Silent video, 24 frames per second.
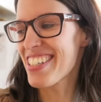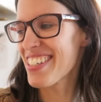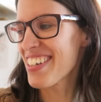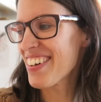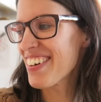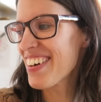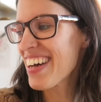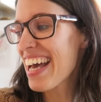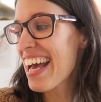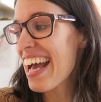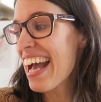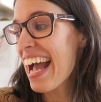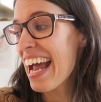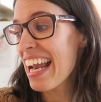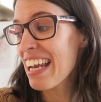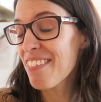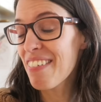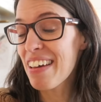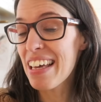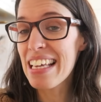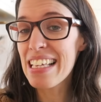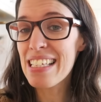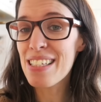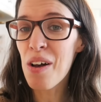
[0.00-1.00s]
So
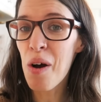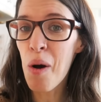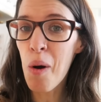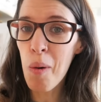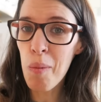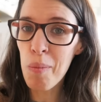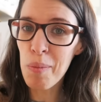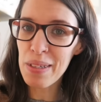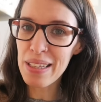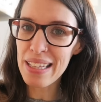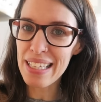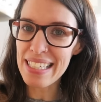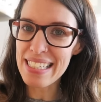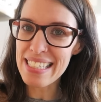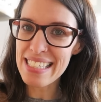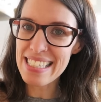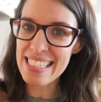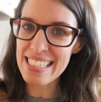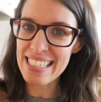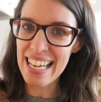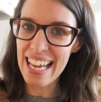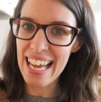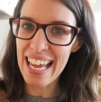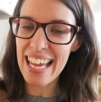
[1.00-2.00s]
anyway, he's home with us
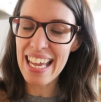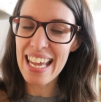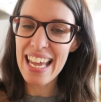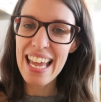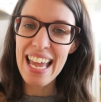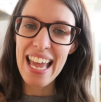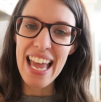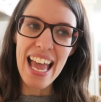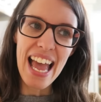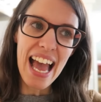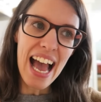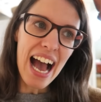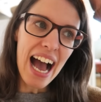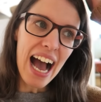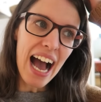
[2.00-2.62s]
today.